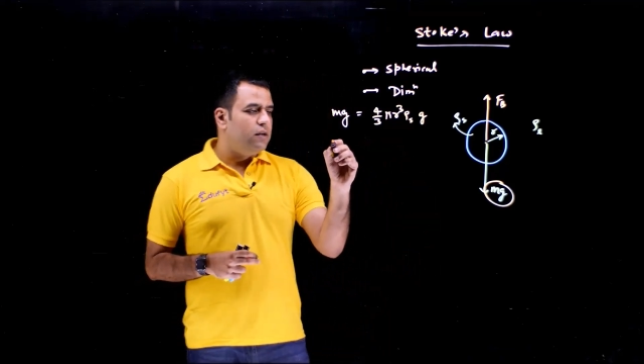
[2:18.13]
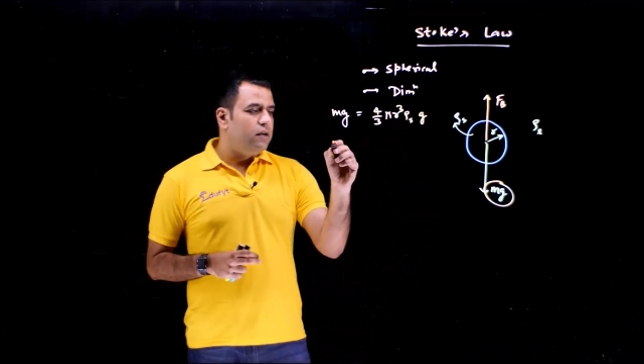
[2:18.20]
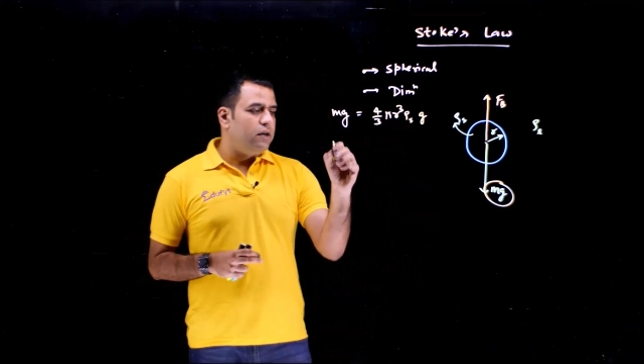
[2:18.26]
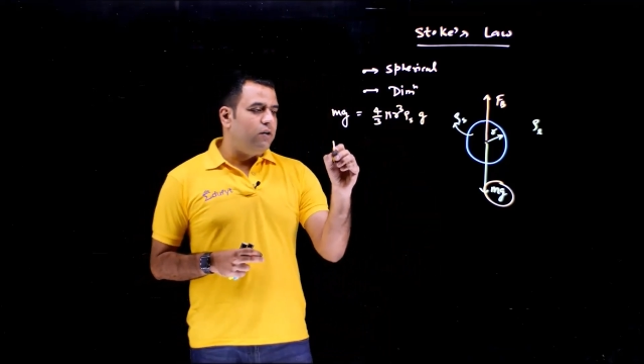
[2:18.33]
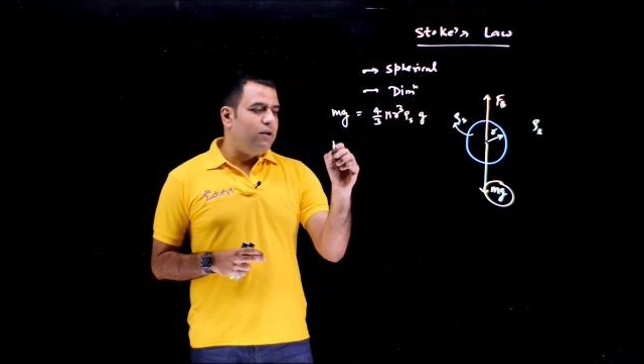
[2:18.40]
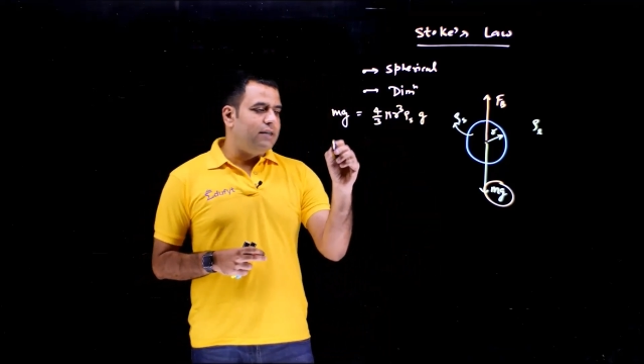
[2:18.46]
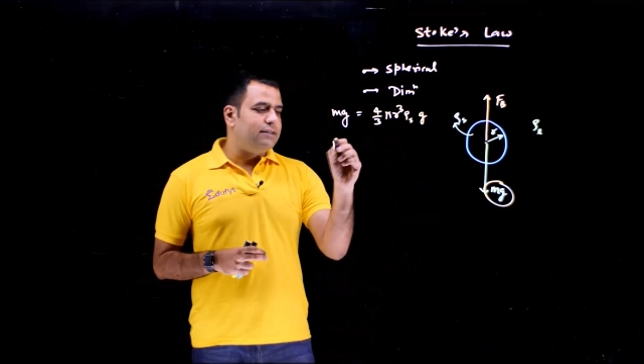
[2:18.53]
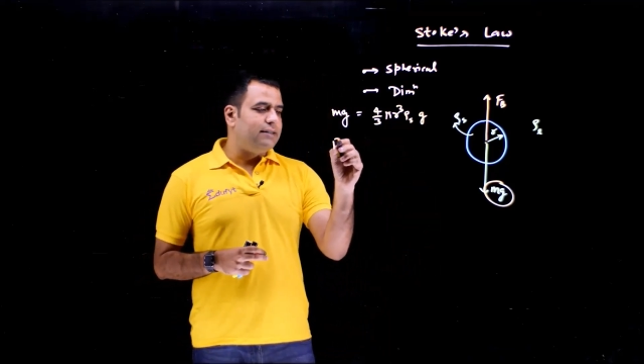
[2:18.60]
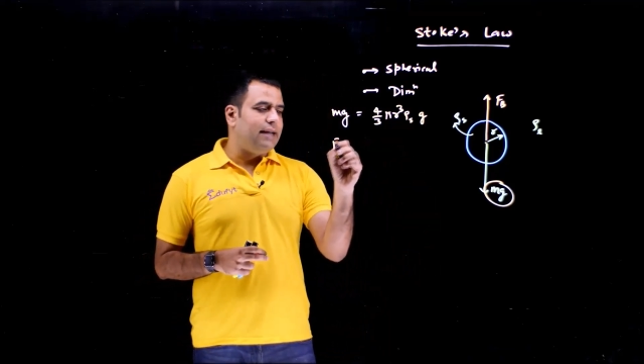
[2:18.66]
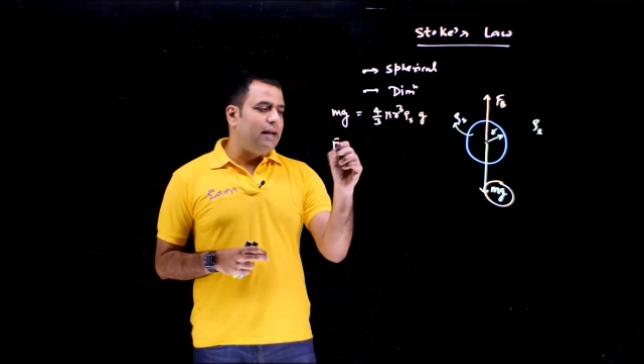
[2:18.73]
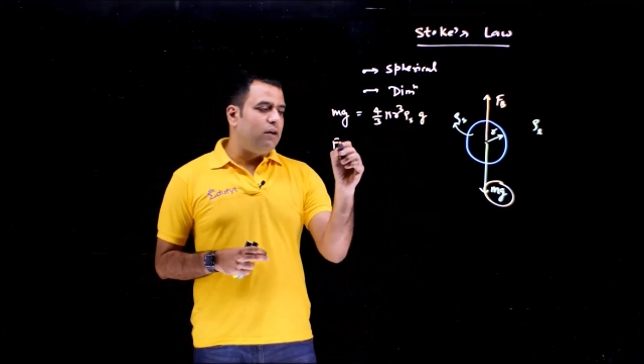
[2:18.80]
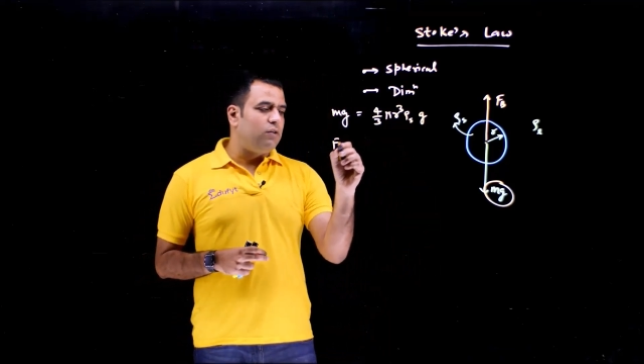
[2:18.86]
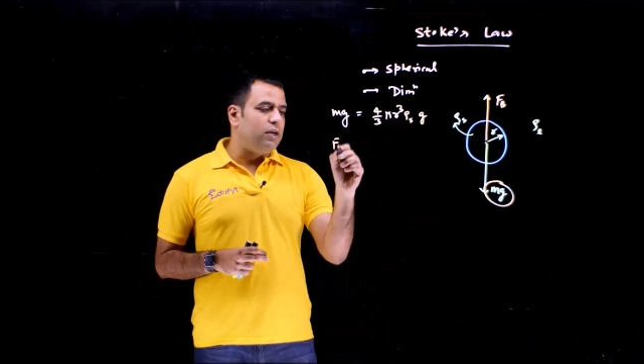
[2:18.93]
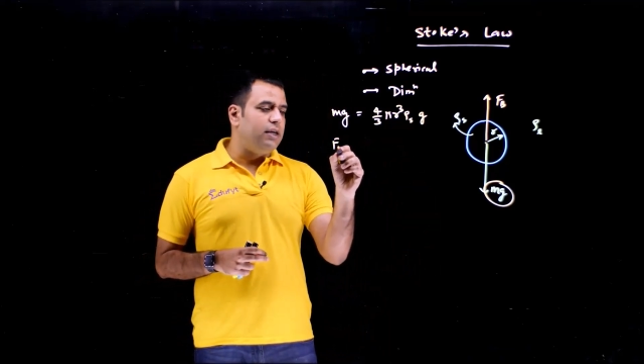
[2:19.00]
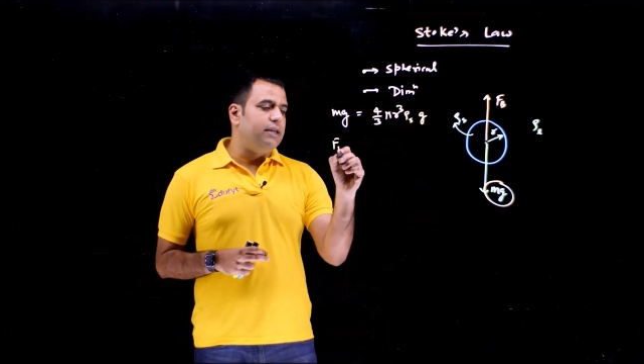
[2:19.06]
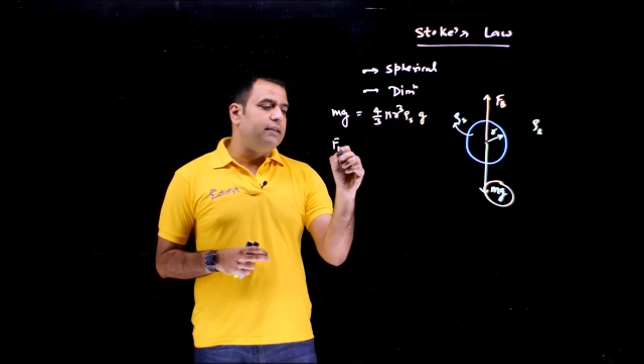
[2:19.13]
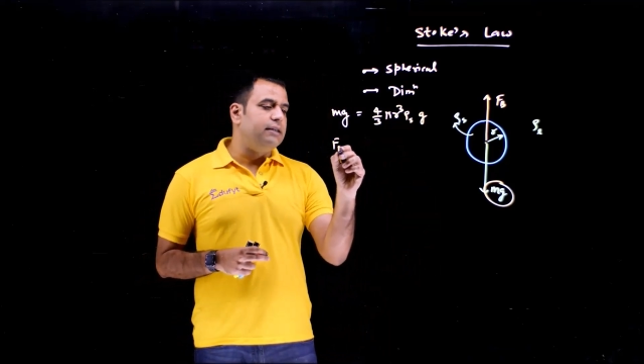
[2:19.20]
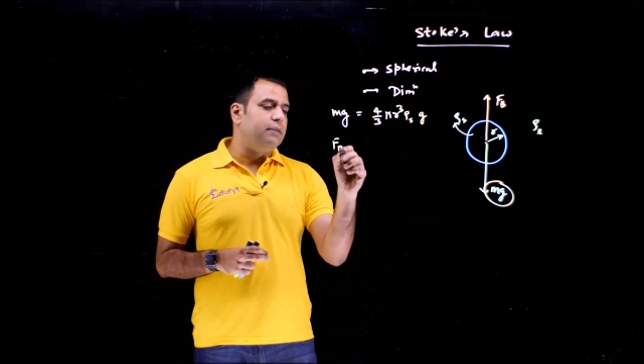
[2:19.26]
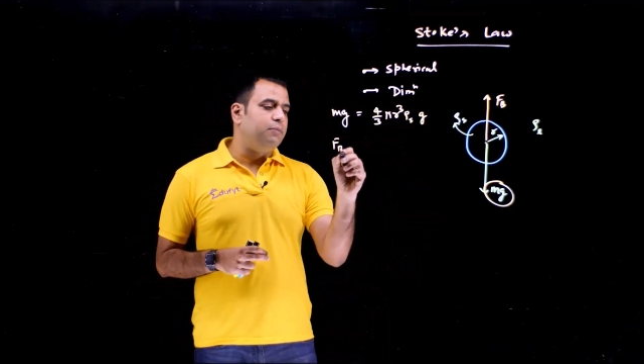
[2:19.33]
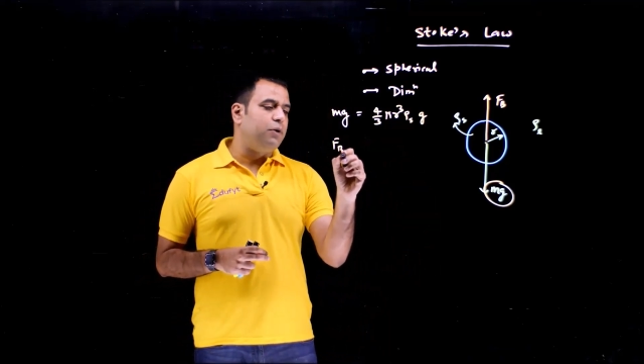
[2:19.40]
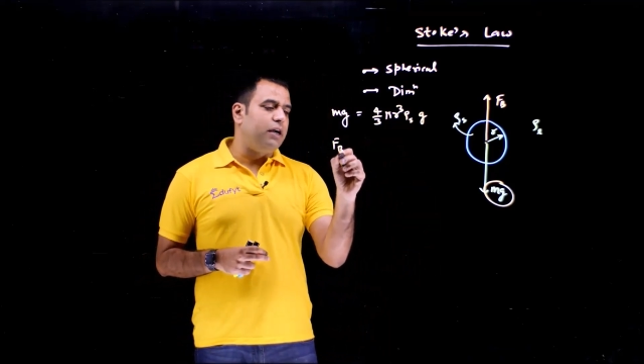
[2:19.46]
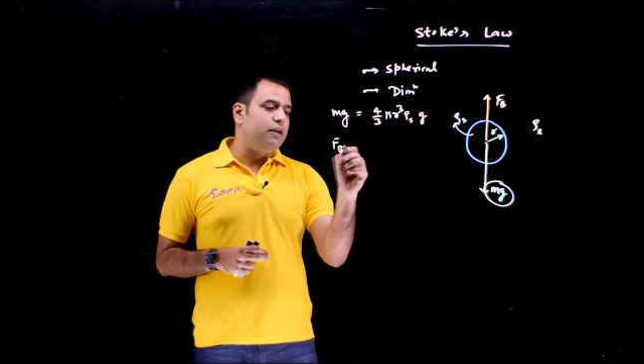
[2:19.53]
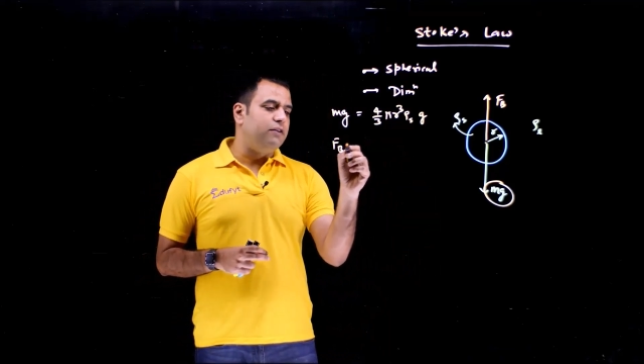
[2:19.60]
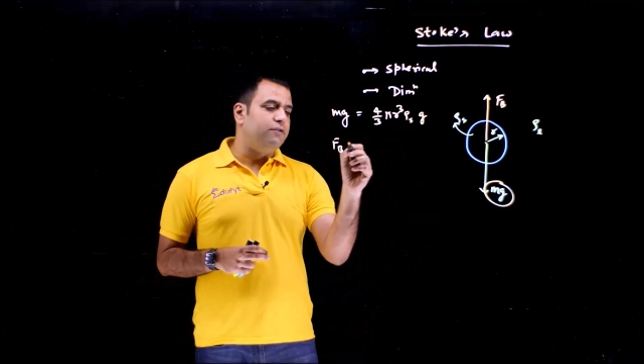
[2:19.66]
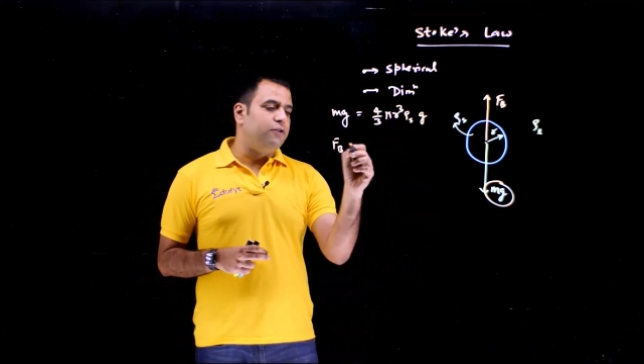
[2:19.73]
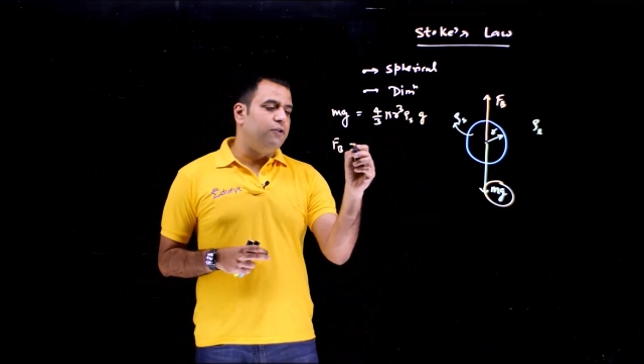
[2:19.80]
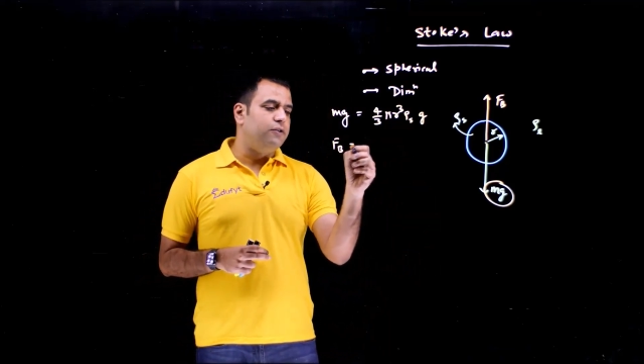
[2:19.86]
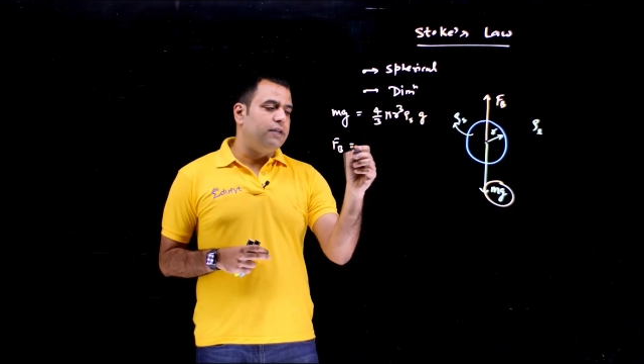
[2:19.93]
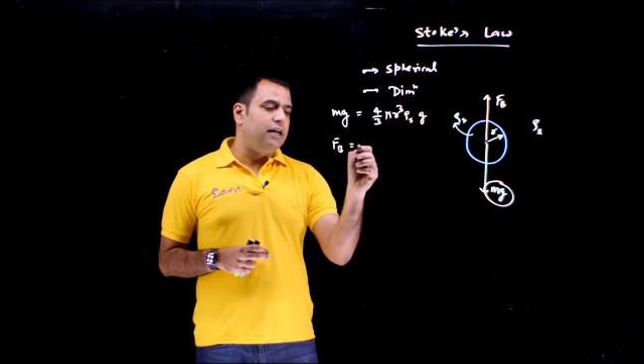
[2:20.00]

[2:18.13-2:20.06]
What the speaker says: Now let's calculate the buoyant force.